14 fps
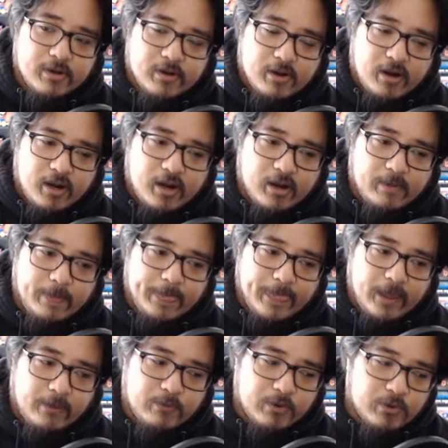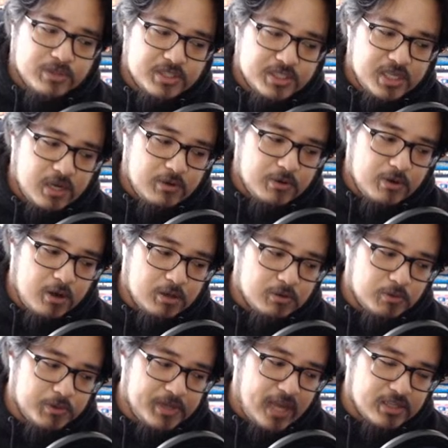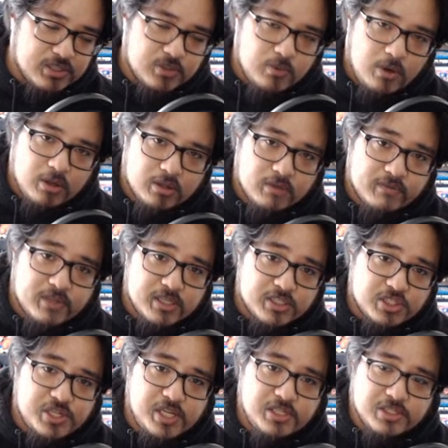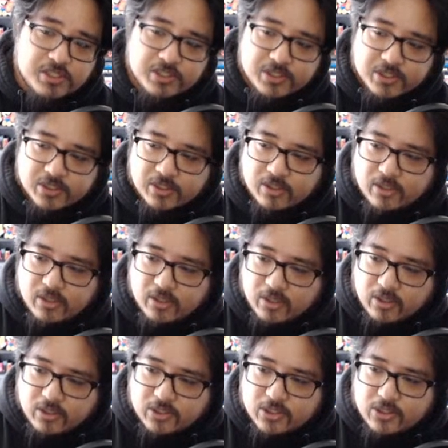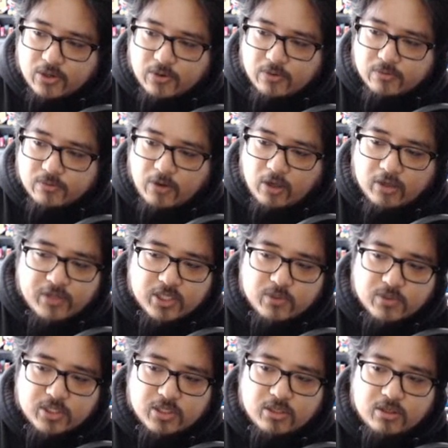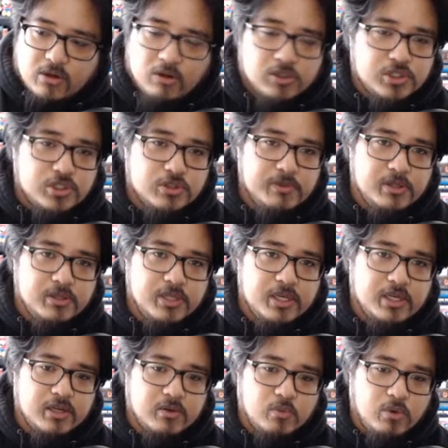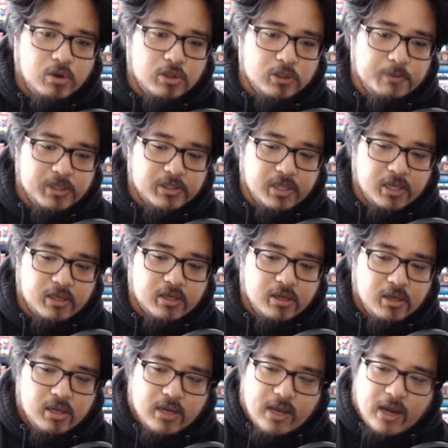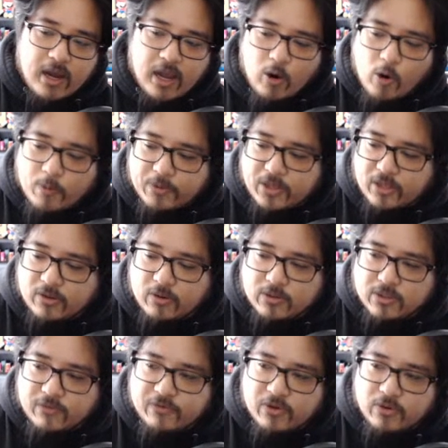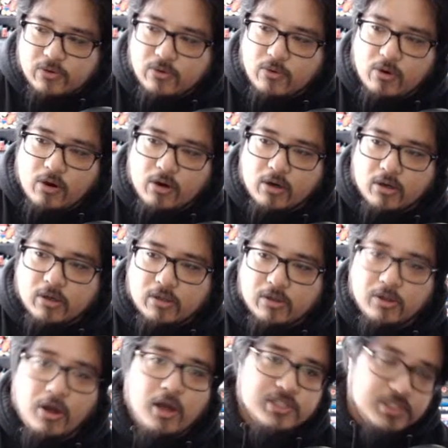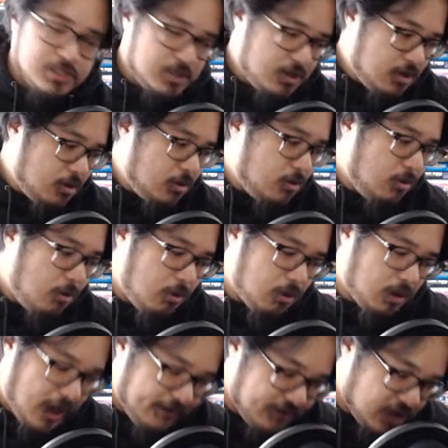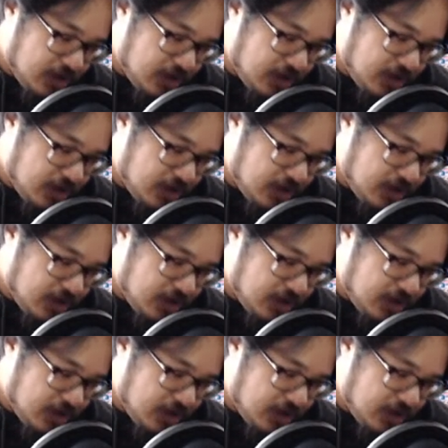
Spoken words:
And we're going to see how Okonkwo reacts to all of these changes. So all of this was culture building and world building. I hope that those of you who are lost or have any